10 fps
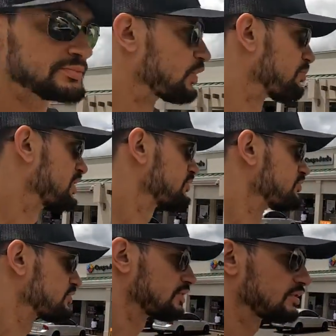So we made it to
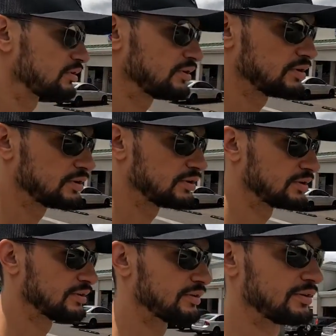the
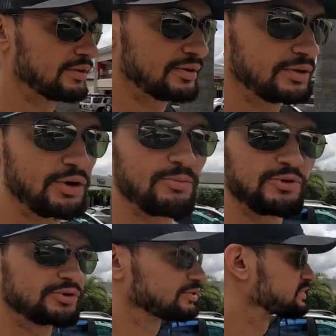commercial